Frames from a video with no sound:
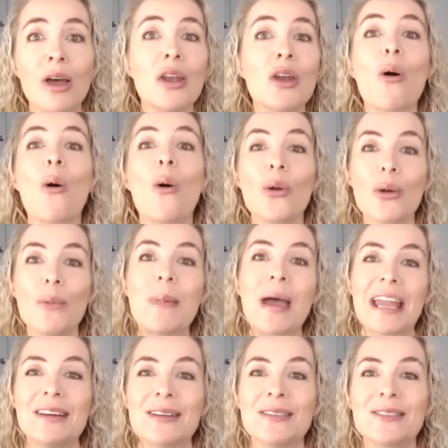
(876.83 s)
an
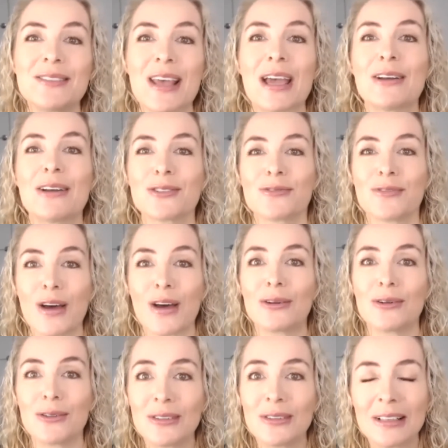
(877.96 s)
automated sales
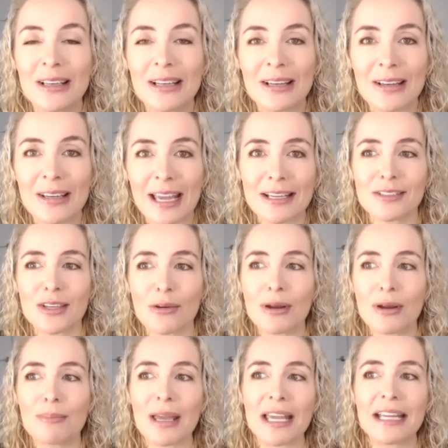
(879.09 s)
funnel. Okay, so
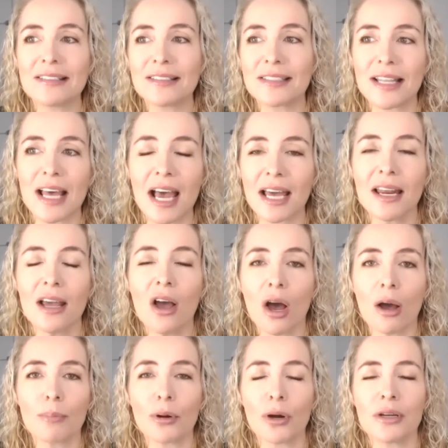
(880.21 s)
it means that
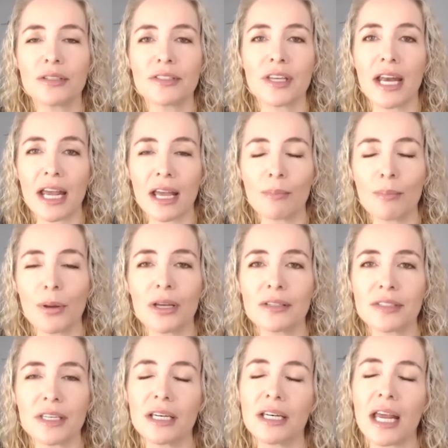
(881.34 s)
a person
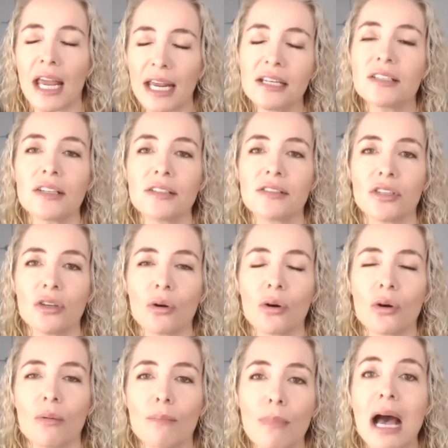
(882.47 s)
enters
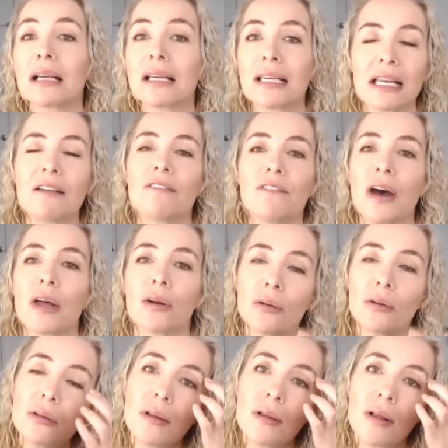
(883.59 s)
your marketing
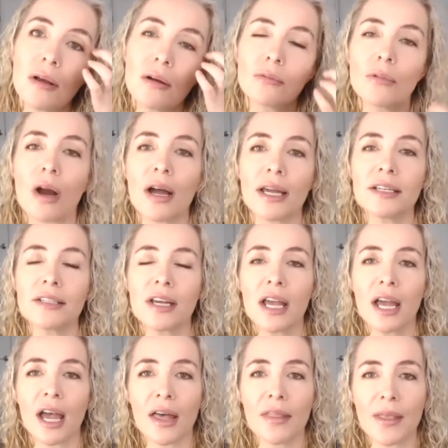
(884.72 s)
funnel, right?
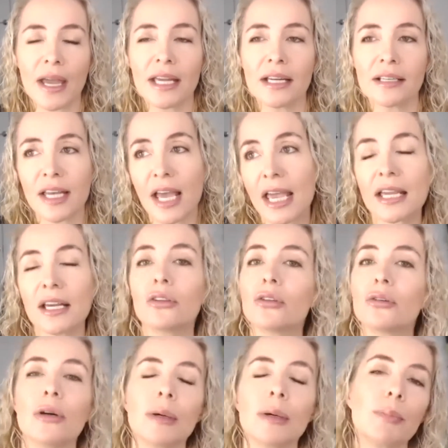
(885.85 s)
And they are taken
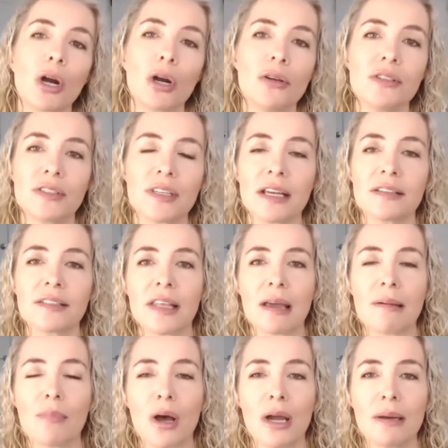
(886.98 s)
through a process
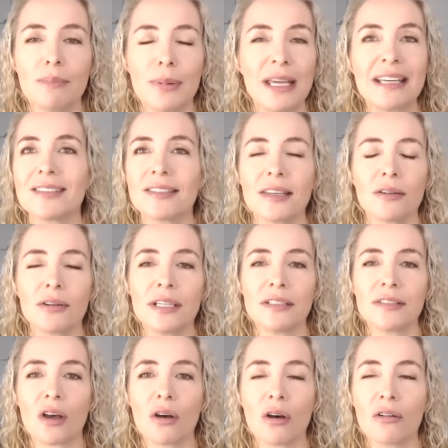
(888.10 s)
that might be a series
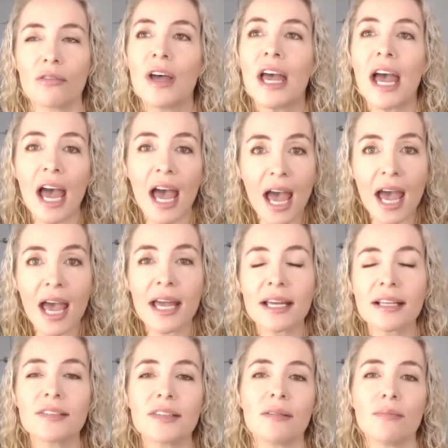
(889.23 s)
of
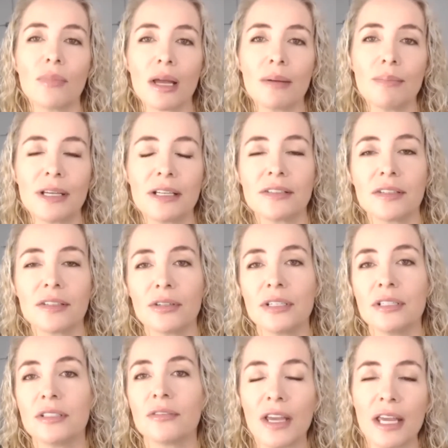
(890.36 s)
ads, it might be a
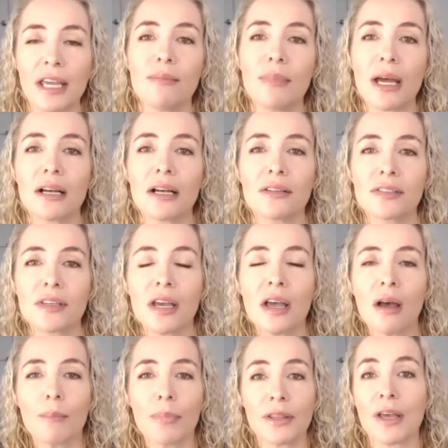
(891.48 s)
series of emails,
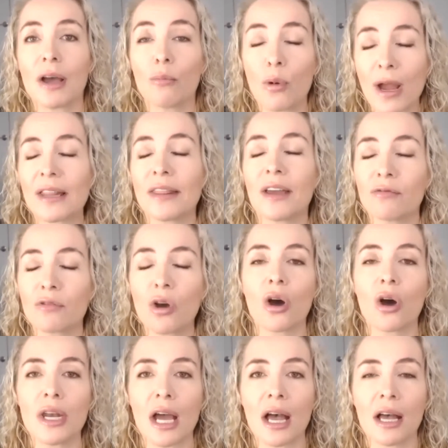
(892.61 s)
but where they've
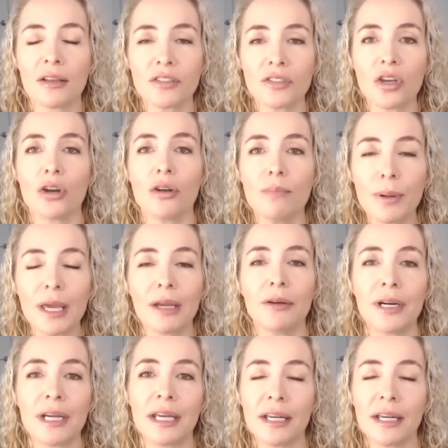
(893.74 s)
got a certain
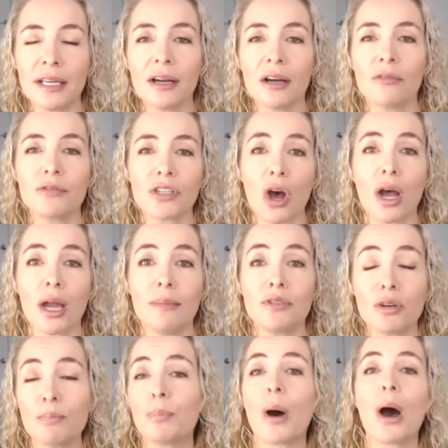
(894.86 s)
period of time
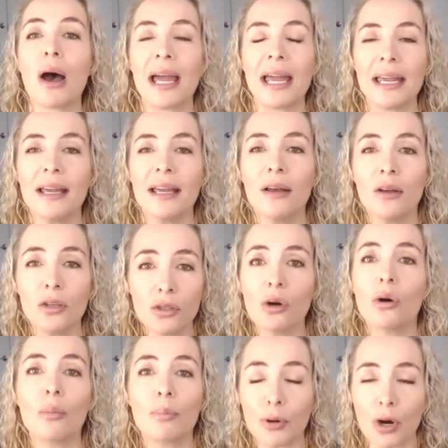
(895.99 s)
to buy
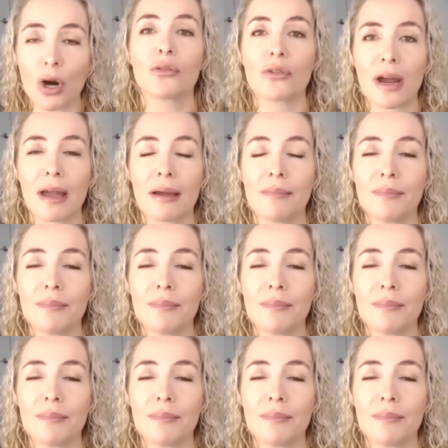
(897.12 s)
your program,